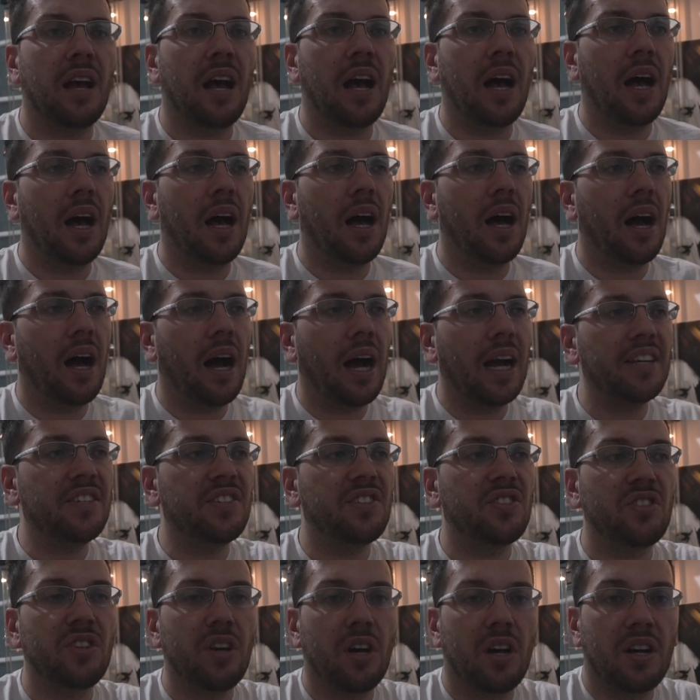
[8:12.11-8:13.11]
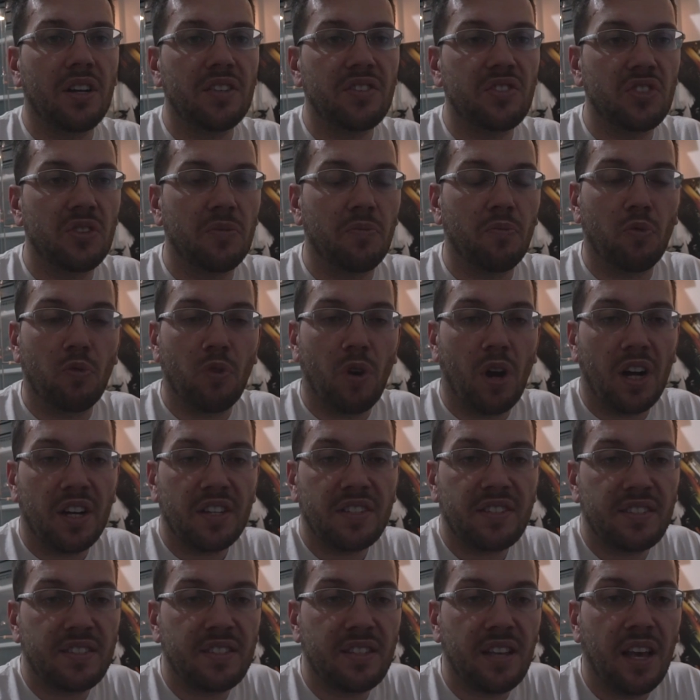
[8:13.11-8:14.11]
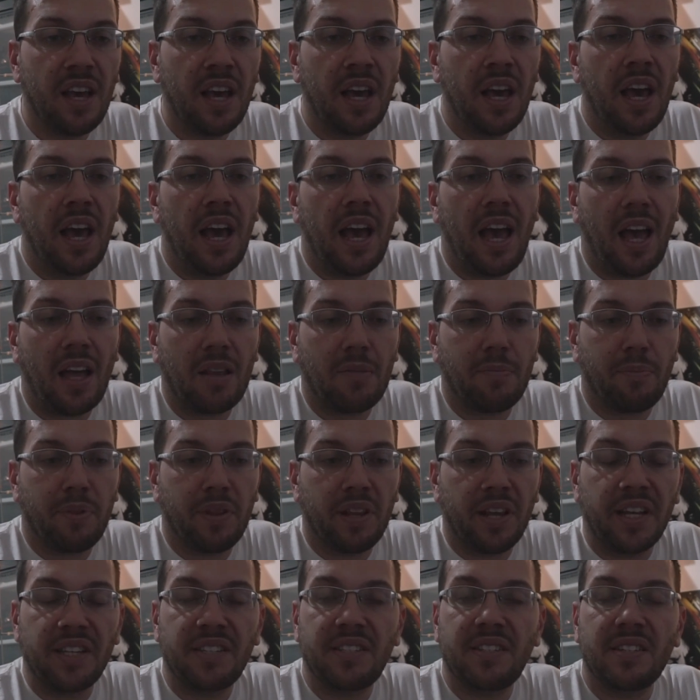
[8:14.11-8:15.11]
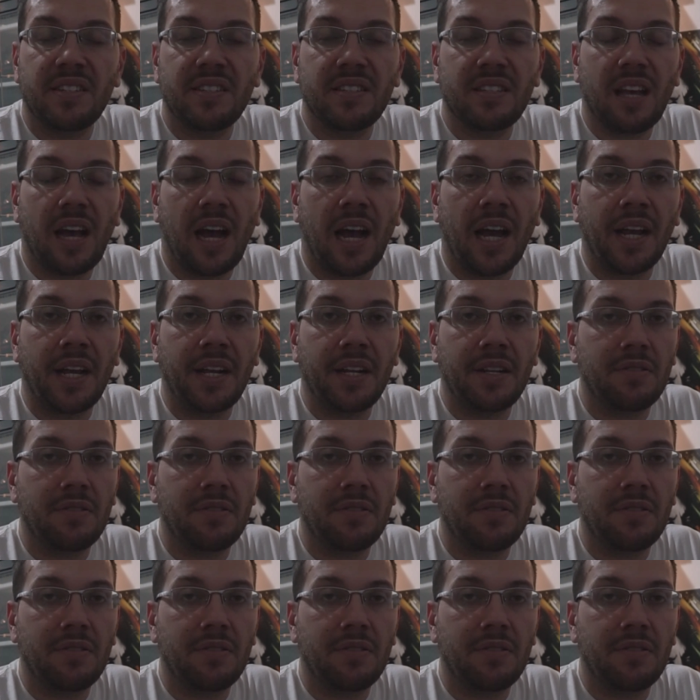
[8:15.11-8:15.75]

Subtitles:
I saw some rust at places I